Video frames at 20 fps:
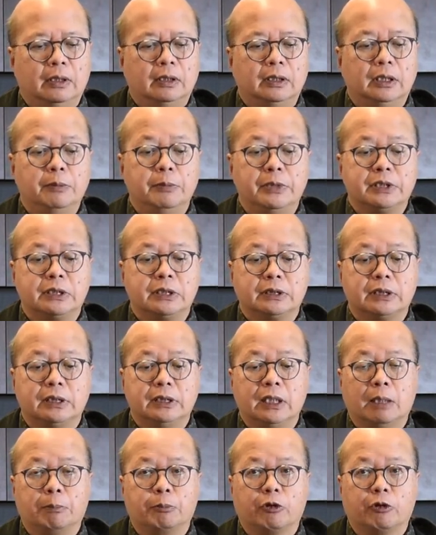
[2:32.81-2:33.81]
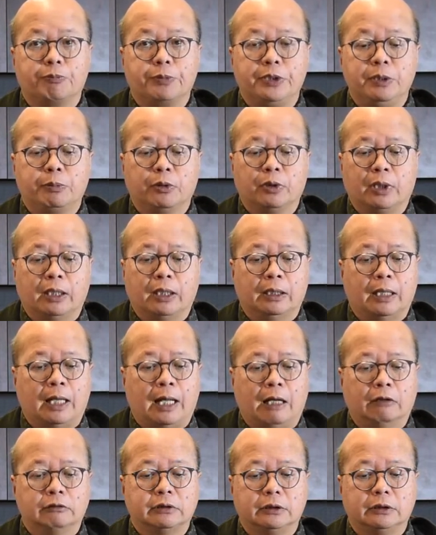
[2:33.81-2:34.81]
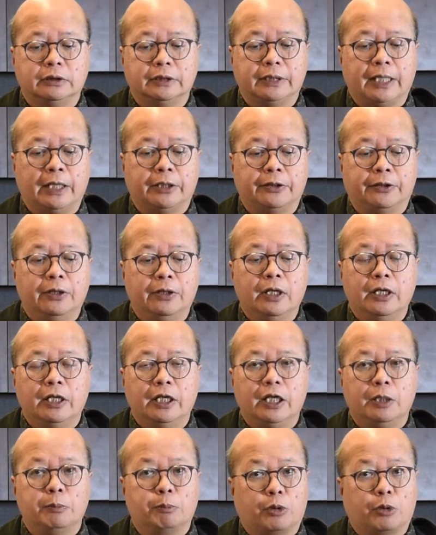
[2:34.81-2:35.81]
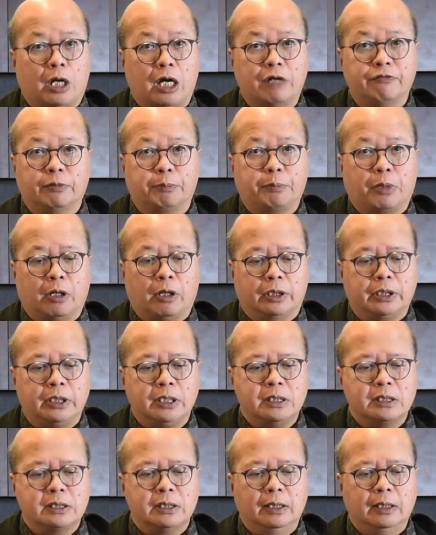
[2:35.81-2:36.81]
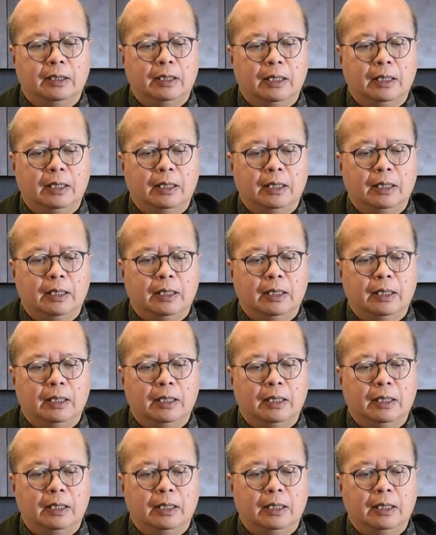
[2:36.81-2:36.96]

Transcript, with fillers: limited the number of people allowed to gather in private parties,